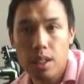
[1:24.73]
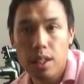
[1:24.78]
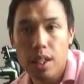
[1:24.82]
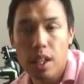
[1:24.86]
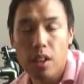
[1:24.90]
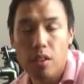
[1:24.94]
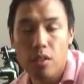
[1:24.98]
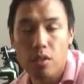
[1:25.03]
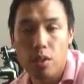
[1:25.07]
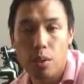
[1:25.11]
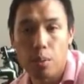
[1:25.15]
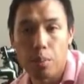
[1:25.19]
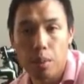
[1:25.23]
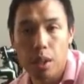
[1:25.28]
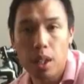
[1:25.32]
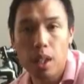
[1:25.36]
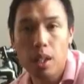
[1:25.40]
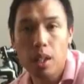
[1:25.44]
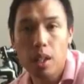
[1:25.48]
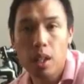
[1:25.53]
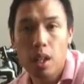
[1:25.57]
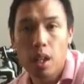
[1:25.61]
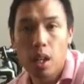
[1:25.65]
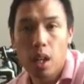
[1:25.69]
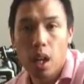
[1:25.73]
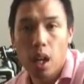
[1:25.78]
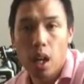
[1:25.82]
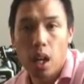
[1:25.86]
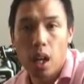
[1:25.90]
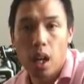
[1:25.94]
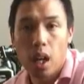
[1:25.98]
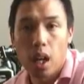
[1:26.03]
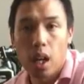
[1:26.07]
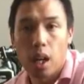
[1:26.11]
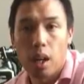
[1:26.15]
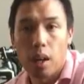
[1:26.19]
Now for me,
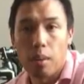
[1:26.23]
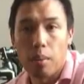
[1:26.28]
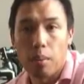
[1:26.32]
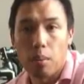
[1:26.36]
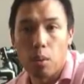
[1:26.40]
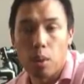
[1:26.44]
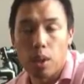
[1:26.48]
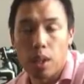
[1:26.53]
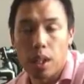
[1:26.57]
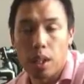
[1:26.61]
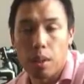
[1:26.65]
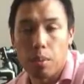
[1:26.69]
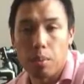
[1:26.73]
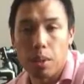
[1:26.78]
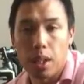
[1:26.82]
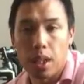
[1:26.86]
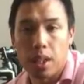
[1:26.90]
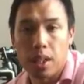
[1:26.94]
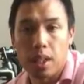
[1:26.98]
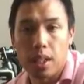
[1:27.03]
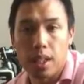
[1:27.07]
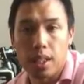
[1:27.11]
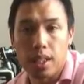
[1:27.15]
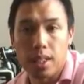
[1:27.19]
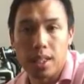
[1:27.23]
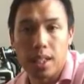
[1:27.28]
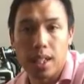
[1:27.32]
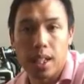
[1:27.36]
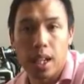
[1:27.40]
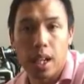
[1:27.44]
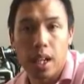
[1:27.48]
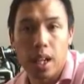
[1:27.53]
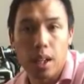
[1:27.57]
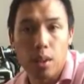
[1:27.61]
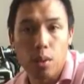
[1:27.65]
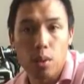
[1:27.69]
um, one of the big things that
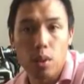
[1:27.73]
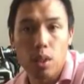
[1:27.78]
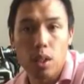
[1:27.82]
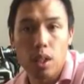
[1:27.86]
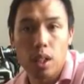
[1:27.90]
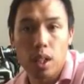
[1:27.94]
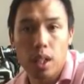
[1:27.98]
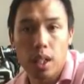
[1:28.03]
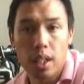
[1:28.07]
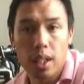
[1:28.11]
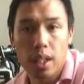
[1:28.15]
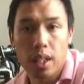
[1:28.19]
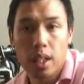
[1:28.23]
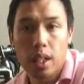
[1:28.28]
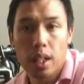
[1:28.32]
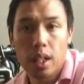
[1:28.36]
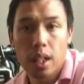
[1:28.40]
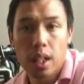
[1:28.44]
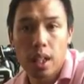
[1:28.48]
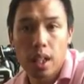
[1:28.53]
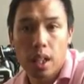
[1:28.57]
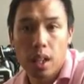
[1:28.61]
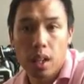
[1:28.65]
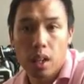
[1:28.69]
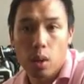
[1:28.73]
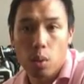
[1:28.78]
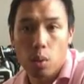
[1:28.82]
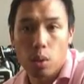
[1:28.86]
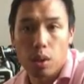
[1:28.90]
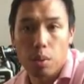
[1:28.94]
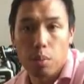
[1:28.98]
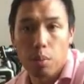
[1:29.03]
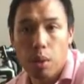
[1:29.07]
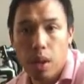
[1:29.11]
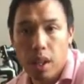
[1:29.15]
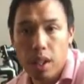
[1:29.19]
I really like
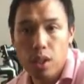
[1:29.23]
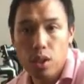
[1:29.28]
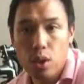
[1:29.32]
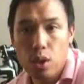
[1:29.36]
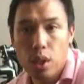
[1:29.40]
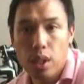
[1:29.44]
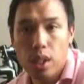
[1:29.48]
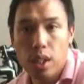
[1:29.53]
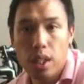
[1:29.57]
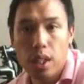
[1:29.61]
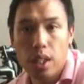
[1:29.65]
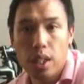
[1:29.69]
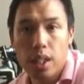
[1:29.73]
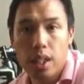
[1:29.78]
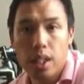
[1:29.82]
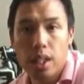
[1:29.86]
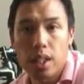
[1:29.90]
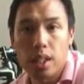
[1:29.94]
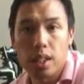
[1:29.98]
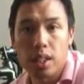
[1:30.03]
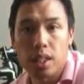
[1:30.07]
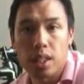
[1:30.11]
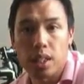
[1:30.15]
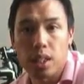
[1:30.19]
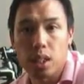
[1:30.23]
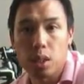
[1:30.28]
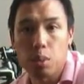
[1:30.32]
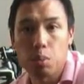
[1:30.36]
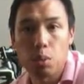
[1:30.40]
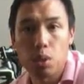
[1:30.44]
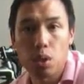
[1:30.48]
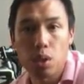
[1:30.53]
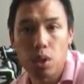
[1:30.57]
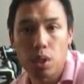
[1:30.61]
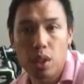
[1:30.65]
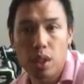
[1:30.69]
with my training is the
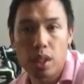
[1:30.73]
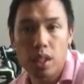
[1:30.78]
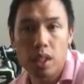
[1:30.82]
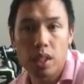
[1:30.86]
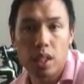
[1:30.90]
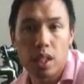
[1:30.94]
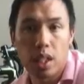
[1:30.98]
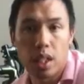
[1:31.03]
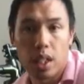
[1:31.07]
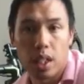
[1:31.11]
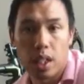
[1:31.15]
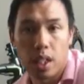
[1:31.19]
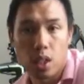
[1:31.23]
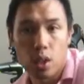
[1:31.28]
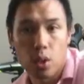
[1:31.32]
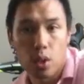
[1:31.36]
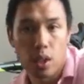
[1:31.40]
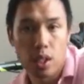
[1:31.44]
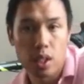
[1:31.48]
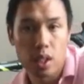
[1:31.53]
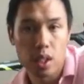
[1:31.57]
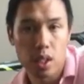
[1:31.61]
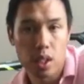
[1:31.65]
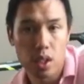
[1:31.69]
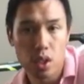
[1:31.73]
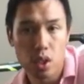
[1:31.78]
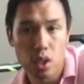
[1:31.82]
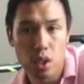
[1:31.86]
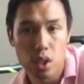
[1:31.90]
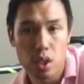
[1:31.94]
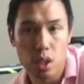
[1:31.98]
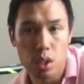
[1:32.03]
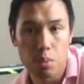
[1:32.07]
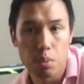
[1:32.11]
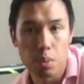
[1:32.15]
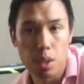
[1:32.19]
smoothness and the
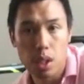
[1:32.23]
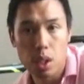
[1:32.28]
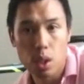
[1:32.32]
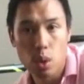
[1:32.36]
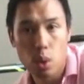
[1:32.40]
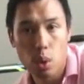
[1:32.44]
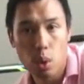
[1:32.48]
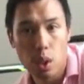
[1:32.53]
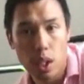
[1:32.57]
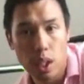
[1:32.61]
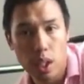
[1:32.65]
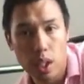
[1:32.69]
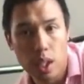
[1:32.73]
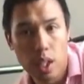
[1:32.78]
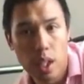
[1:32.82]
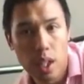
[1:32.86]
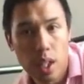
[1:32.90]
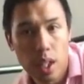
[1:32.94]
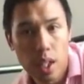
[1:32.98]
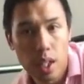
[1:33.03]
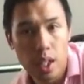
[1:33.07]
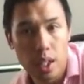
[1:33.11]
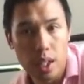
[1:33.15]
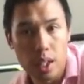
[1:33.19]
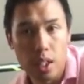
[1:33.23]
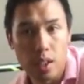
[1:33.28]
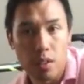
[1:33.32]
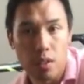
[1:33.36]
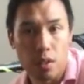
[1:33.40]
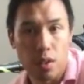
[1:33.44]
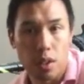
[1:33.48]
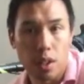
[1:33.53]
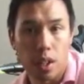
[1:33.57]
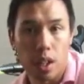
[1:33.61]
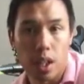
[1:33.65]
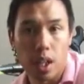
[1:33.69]
transitions between
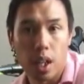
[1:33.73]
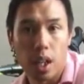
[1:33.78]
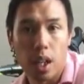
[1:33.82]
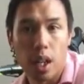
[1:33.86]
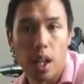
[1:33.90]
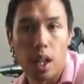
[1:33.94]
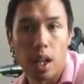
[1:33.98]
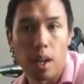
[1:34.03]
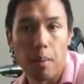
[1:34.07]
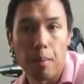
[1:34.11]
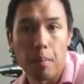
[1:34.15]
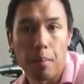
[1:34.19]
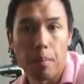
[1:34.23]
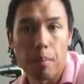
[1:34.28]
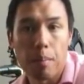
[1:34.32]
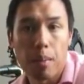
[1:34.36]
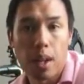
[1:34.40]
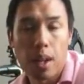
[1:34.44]
different um,